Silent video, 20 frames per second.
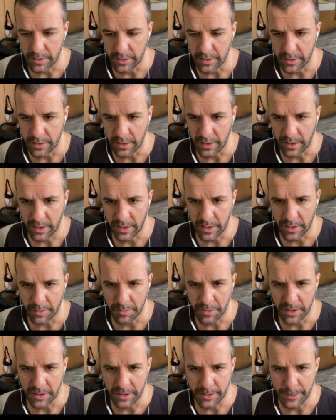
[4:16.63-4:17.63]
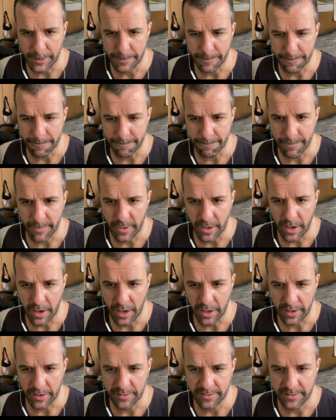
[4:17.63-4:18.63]
Yeah, I mean,
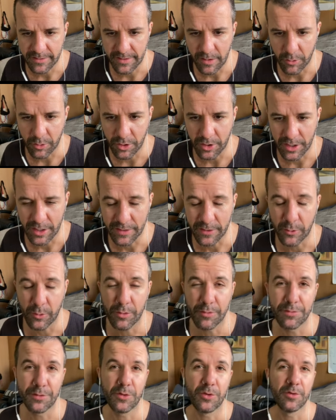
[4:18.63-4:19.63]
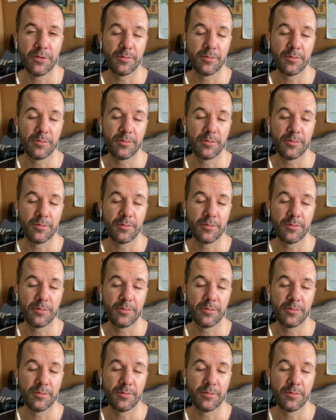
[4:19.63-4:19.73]
I guess I would look at the reviews